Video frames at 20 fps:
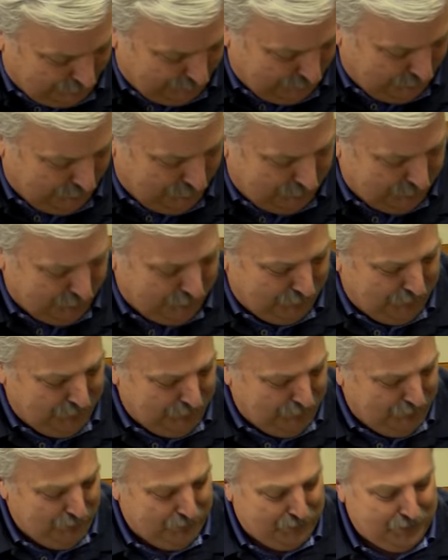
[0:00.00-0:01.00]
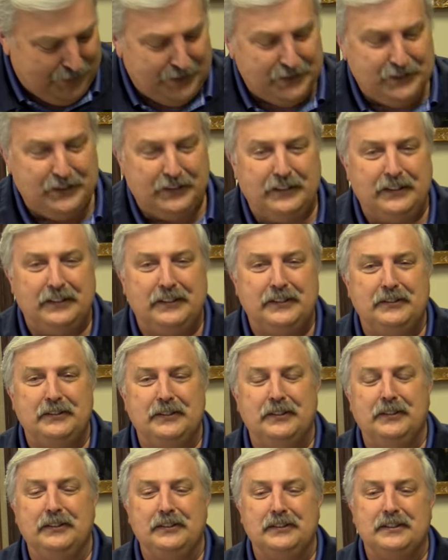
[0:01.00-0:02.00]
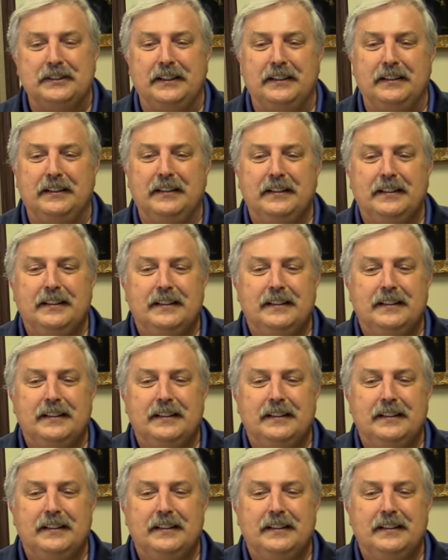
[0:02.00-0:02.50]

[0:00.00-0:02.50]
You so do you, her sister, the two girls here.